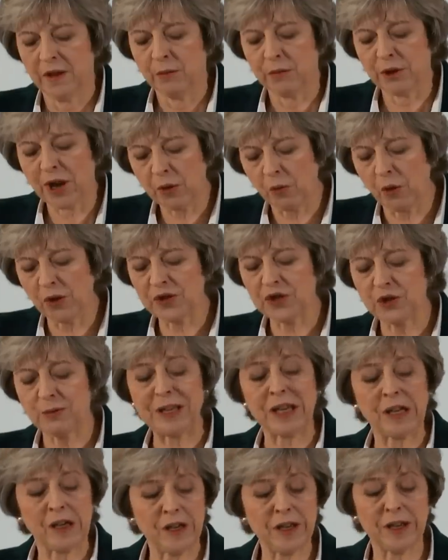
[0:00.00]
But I want to
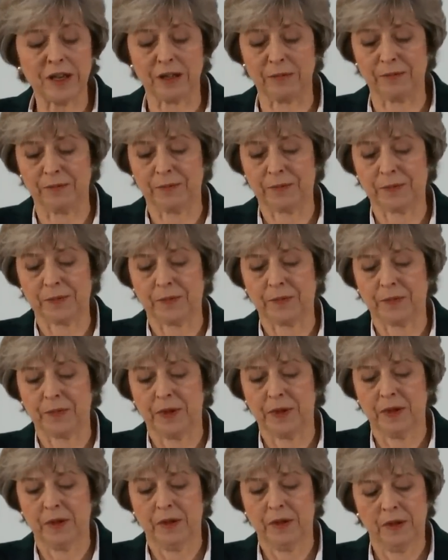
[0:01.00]
be clear.
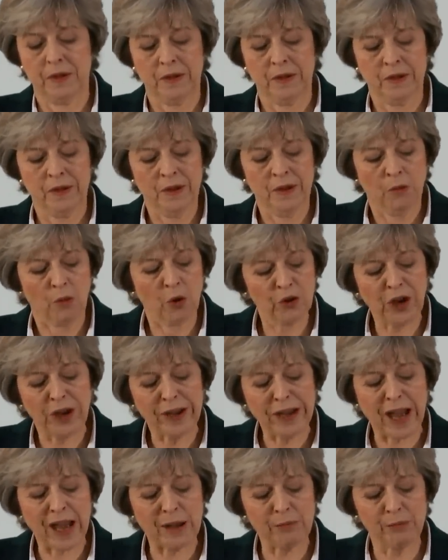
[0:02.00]
What
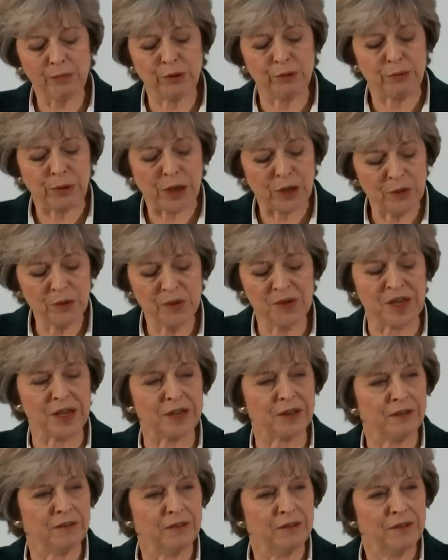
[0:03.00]
I am
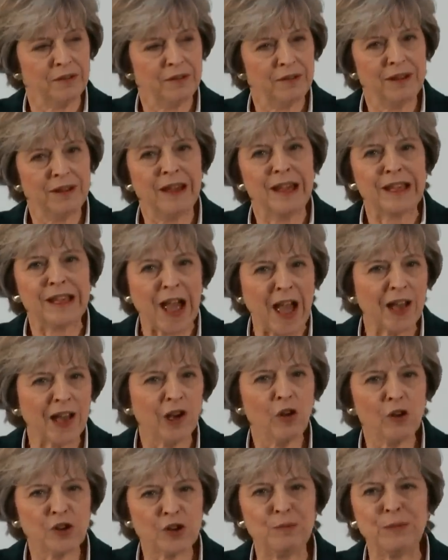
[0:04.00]
proposing
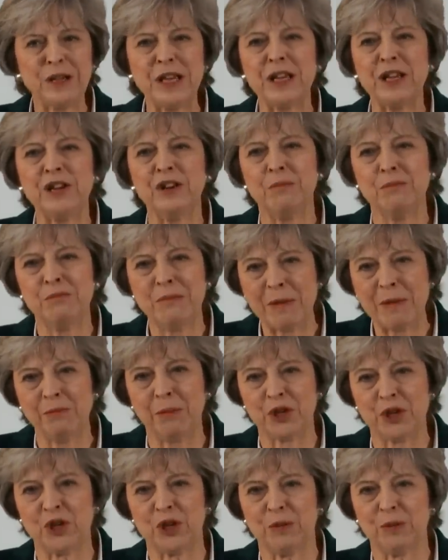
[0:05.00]
cannot mean
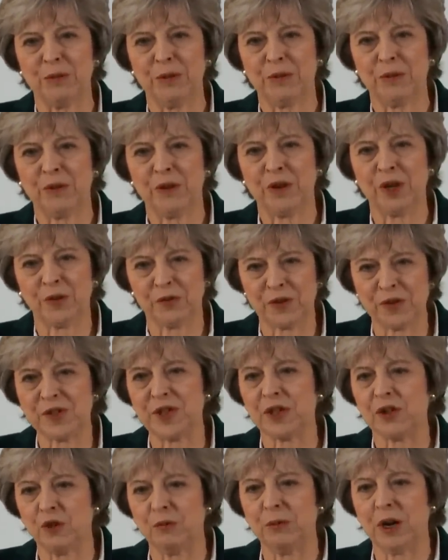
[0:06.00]
membership of the
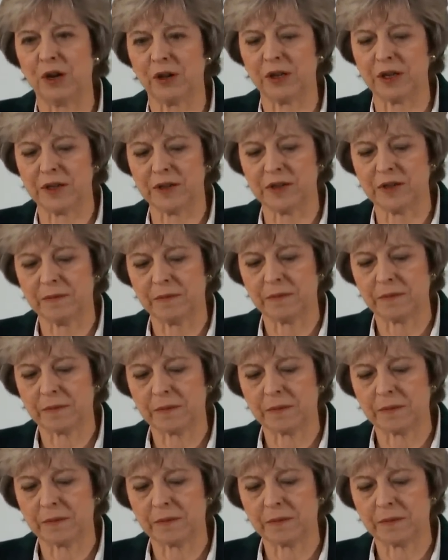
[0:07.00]
single market.